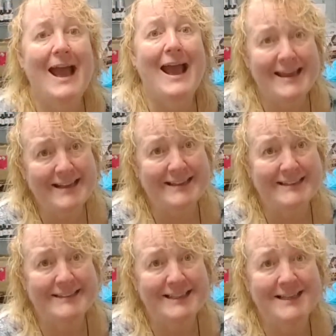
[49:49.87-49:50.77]

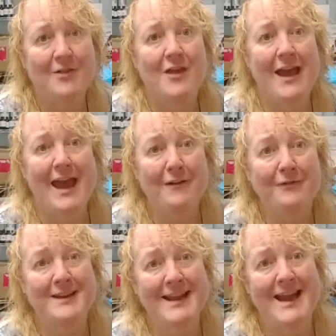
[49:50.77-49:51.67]
And the
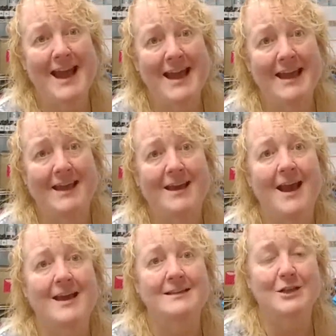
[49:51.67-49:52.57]
FDA
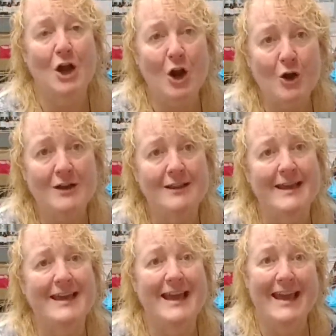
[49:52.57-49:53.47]
is
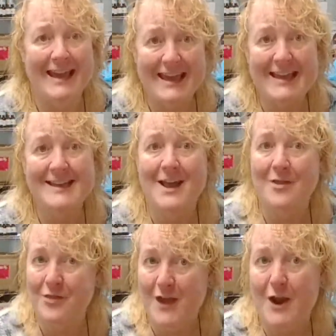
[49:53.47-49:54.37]
currently in
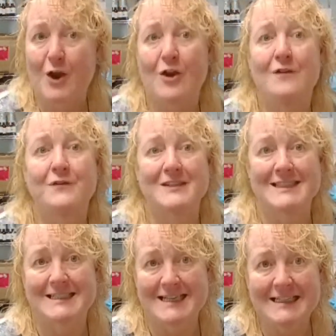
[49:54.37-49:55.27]
their
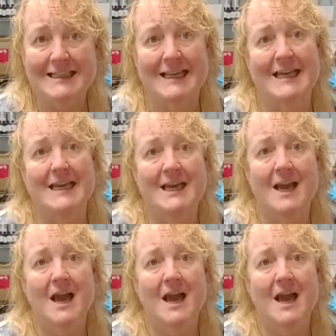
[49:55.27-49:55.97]
facility